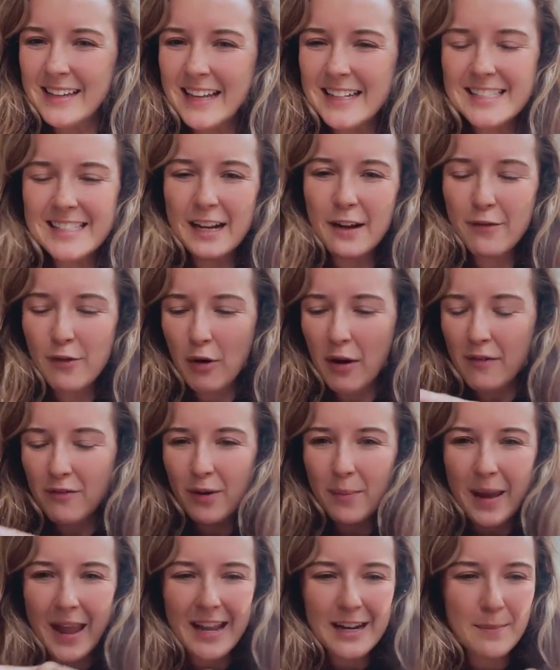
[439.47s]
Instead of going
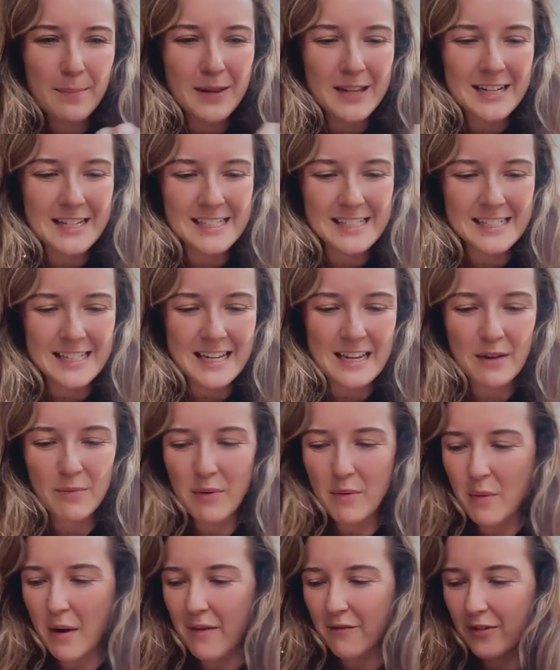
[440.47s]
from A to B to C,
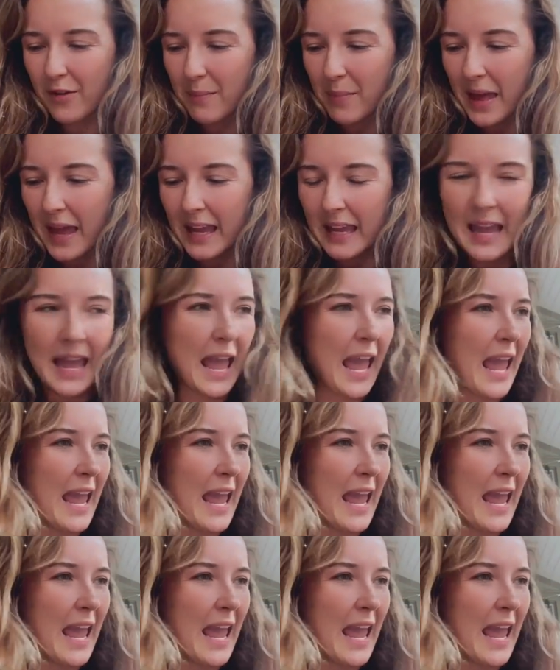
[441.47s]
we went from like